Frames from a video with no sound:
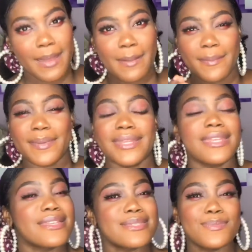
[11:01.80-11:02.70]
been a
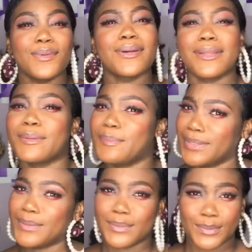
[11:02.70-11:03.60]
small girl, big
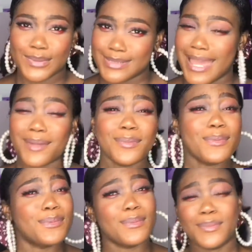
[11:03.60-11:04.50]
god. I don't
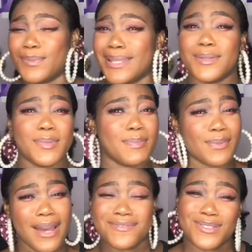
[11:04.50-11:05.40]
know why you people
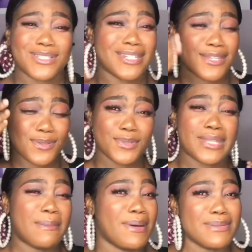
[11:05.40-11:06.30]
have such an assumption
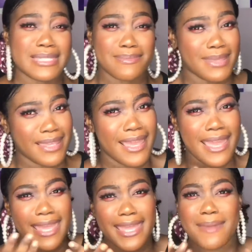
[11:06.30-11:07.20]
about me.
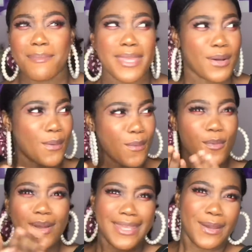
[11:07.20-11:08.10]
A me cool
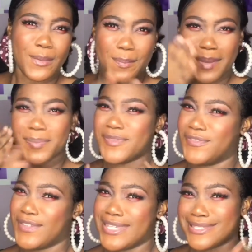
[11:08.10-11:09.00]
girl, baby
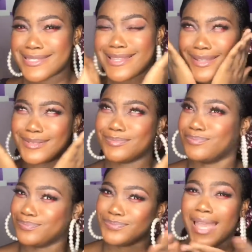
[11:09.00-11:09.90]
face. Like,
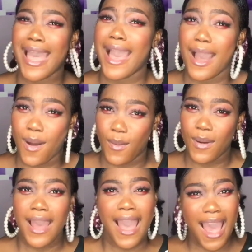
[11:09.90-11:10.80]
how?
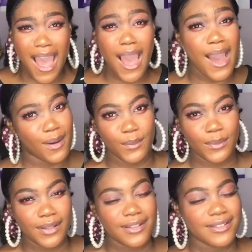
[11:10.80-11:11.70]
How?
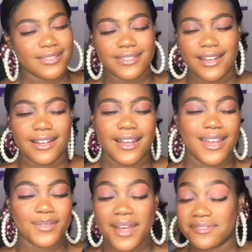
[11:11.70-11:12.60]
Nah,
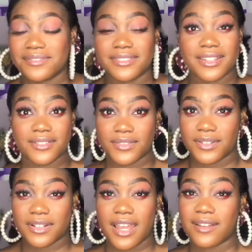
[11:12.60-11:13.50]
I've
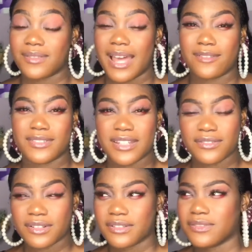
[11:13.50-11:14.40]
never
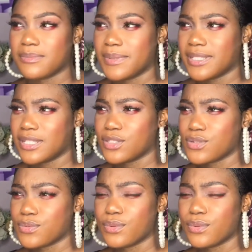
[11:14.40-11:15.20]
even been into